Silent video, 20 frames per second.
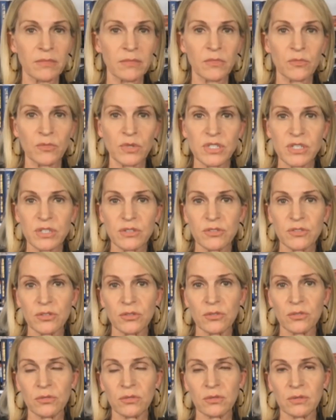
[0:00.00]
risen
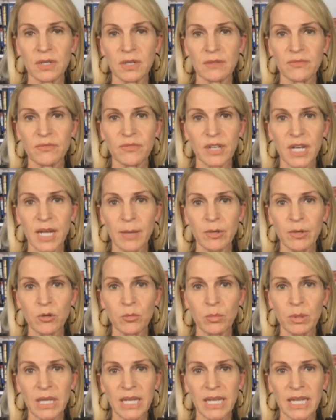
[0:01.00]
to a
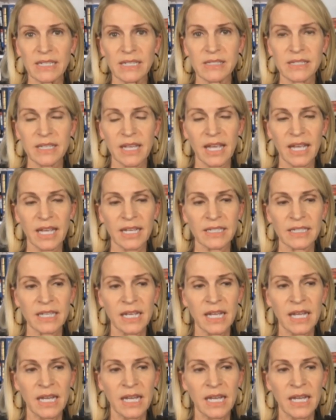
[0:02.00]
phenomenal place. And